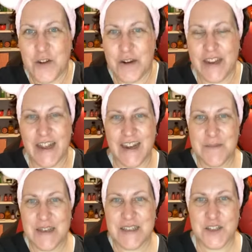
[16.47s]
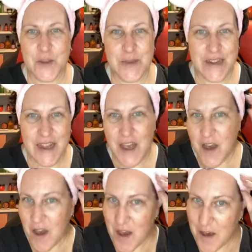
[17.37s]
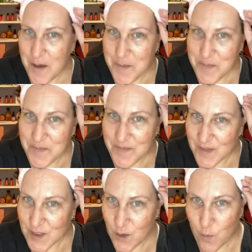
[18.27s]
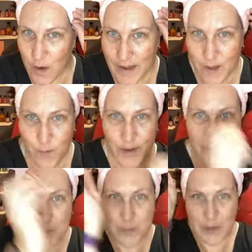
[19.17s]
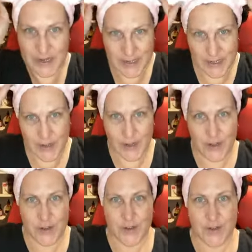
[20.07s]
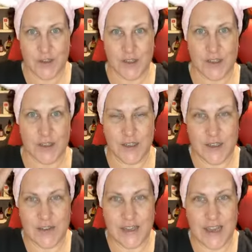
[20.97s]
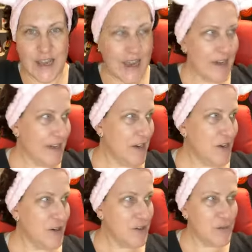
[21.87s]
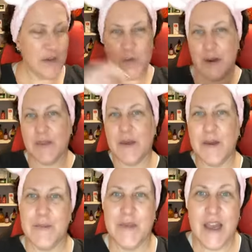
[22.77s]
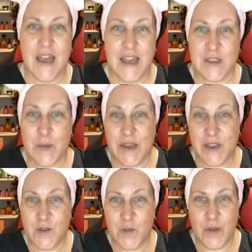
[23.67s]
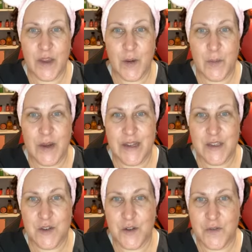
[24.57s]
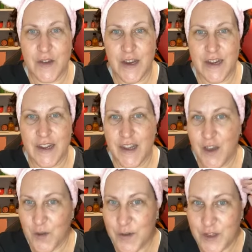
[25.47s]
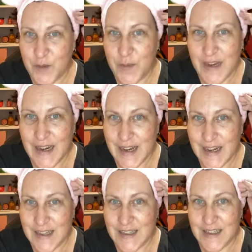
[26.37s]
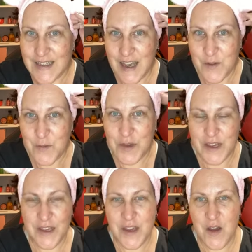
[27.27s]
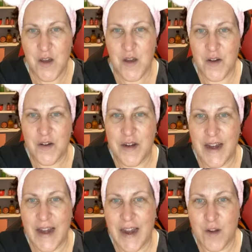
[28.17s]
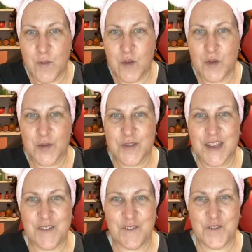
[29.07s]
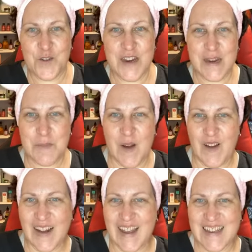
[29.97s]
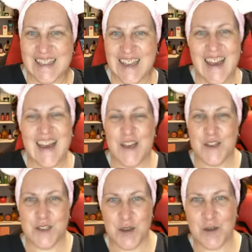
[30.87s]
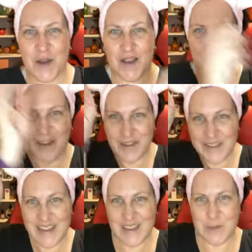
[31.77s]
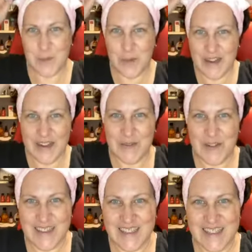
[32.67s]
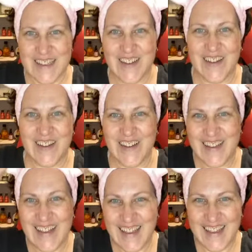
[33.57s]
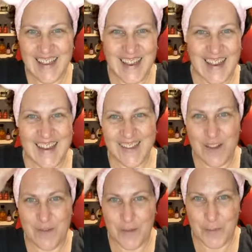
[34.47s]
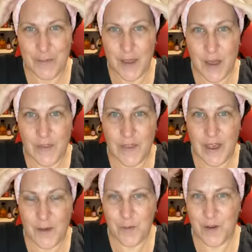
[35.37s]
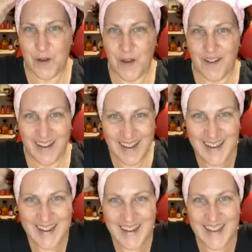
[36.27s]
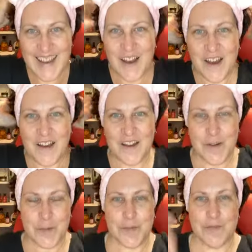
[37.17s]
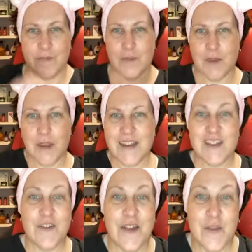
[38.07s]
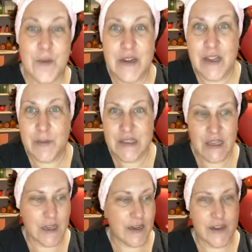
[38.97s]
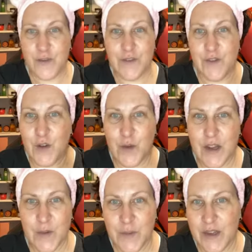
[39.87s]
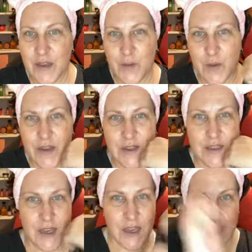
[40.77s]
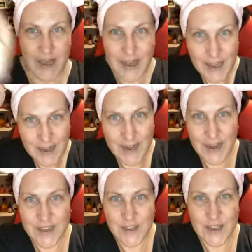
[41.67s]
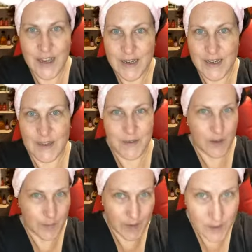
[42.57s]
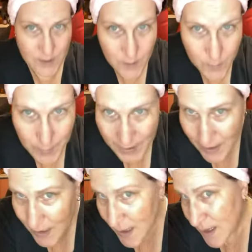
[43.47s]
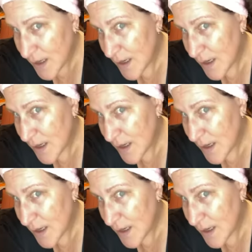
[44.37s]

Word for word: I had a message come in. So why I'm wearing bunny ears and the cat ears when I wear them, it's because we are bunny certified, which means that we are animal cruelty free products. So I found these bunny ones, I love them, that were on, actually found them on Amazon. I don't even know what company it was. And I just had to get them because they're pink